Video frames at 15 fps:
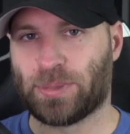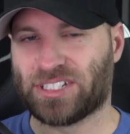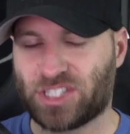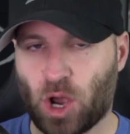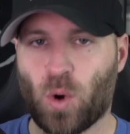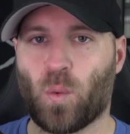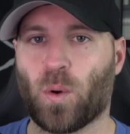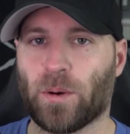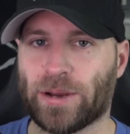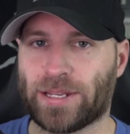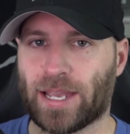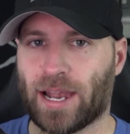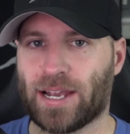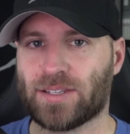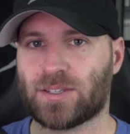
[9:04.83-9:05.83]
But don't worry
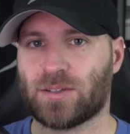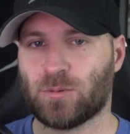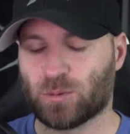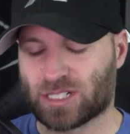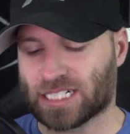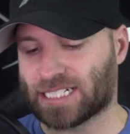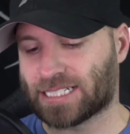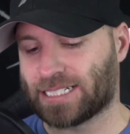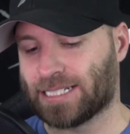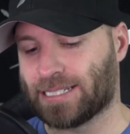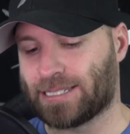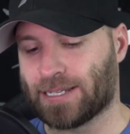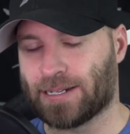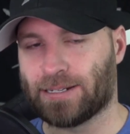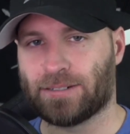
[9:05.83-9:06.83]
guys, we're gonna get
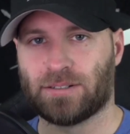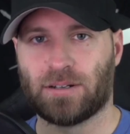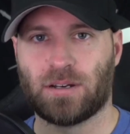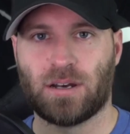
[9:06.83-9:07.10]
it done.